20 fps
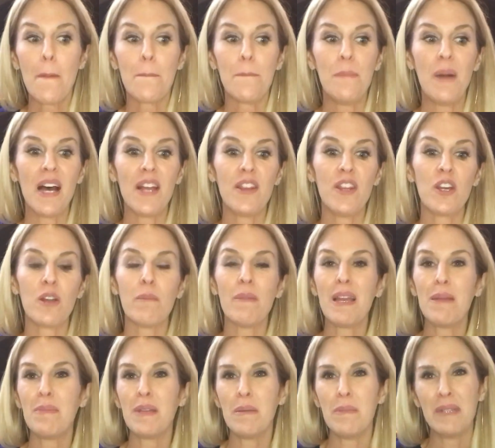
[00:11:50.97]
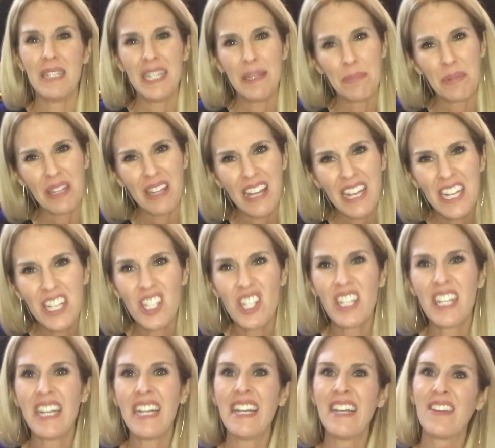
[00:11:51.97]
but there may be
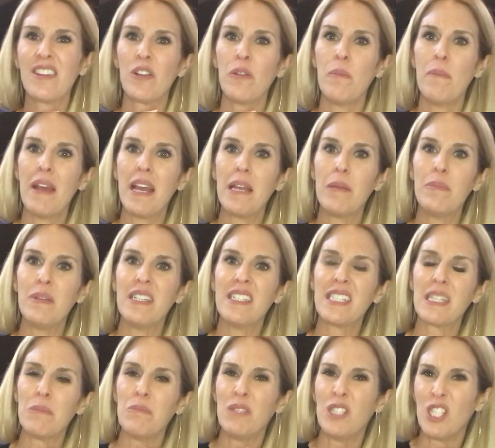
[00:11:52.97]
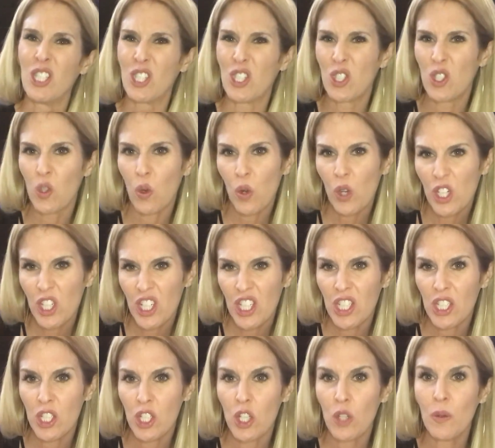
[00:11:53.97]
manipulation in it there may be some
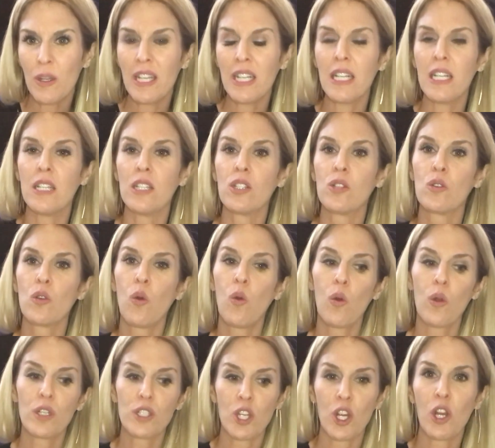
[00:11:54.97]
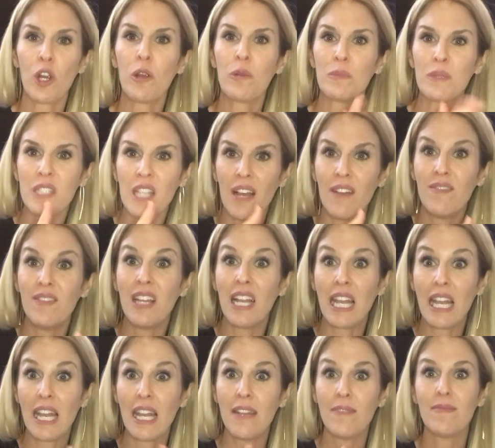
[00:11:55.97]
distortion to it in terms of
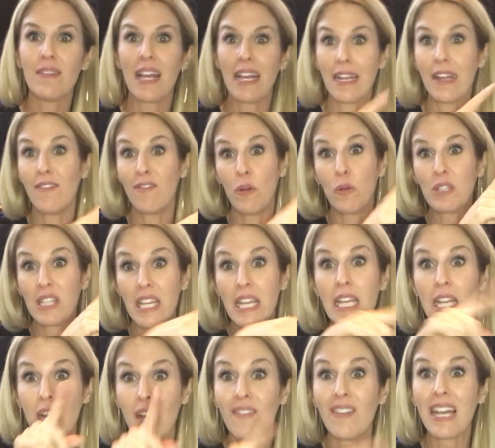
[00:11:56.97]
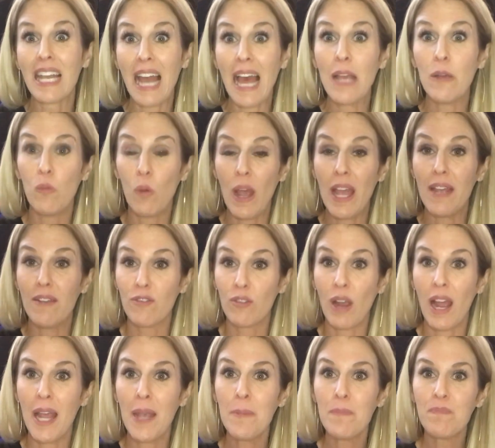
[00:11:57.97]
the like if i'm thinking of a light wave
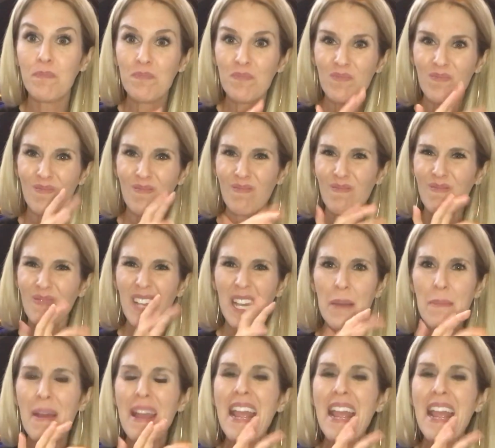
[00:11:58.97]
right it